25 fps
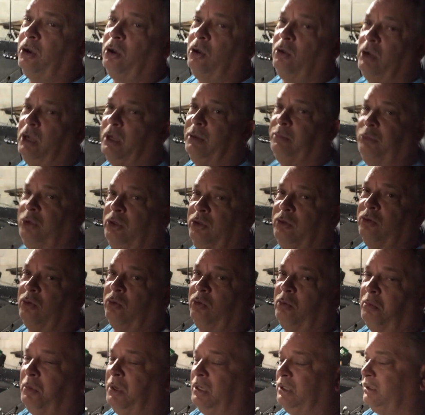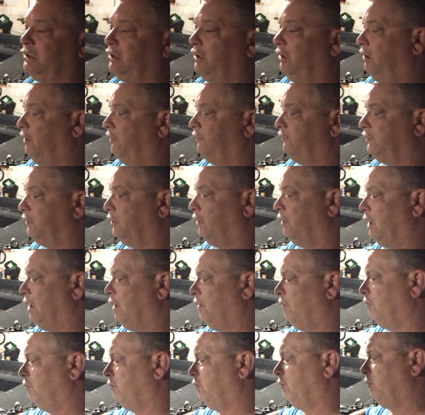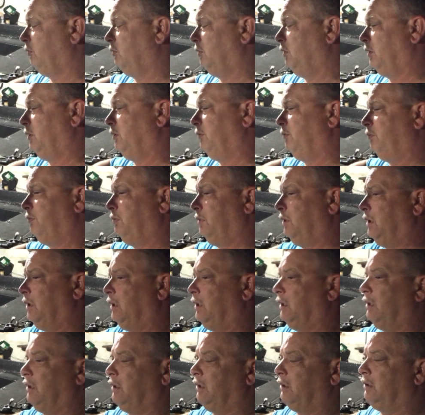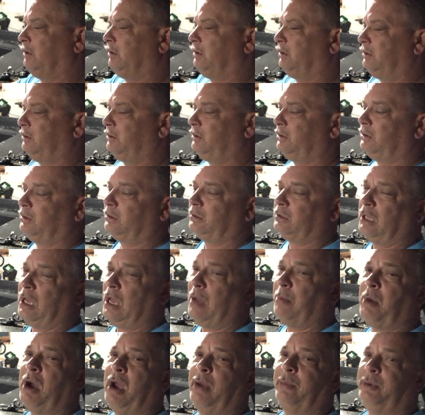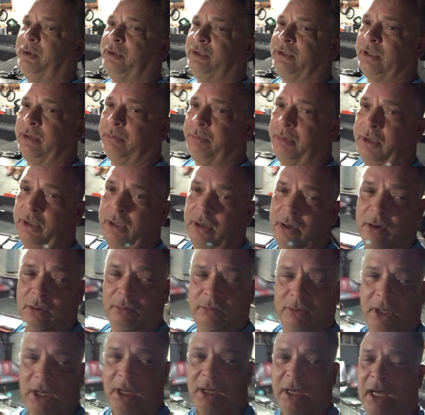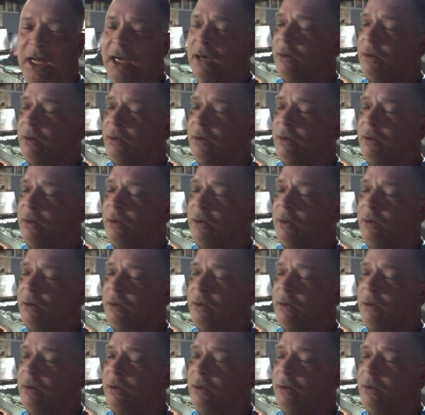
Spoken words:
a whole lot of music with my stuff, so I don't really I might put some in there, okay?